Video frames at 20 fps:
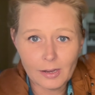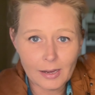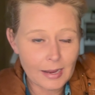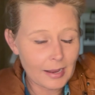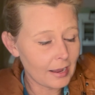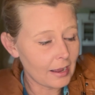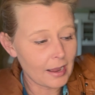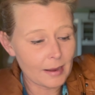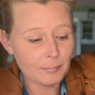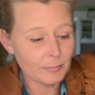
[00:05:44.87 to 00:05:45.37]
I,
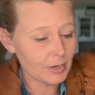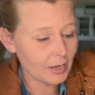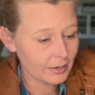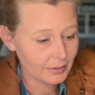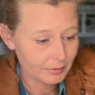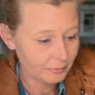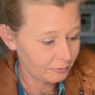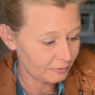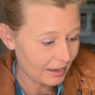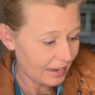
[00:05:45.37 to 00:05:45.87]
I'm not
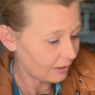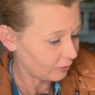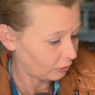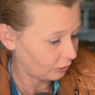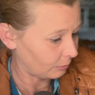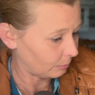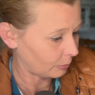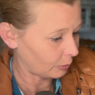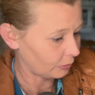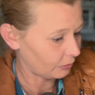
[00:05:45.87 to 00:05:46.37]
a
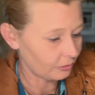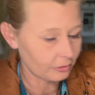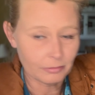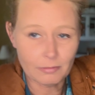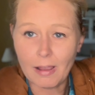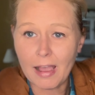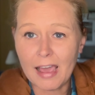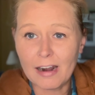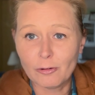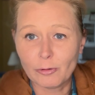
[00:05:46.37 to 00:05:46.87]
fashion person.
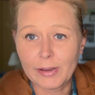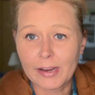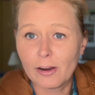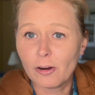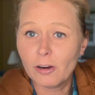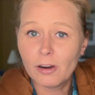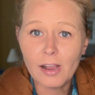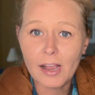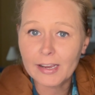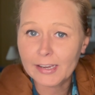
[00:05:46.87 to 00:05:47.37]
I don't
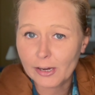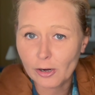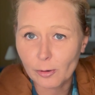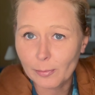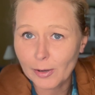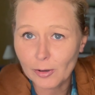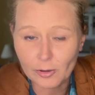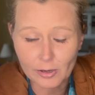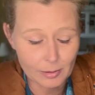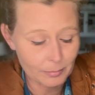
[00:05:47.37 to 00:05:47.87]
care. I care
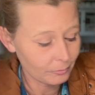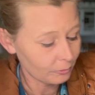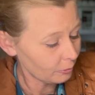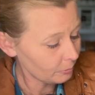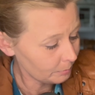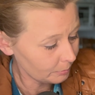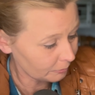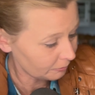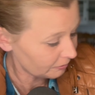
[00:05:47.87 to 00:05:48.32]
about comfort, but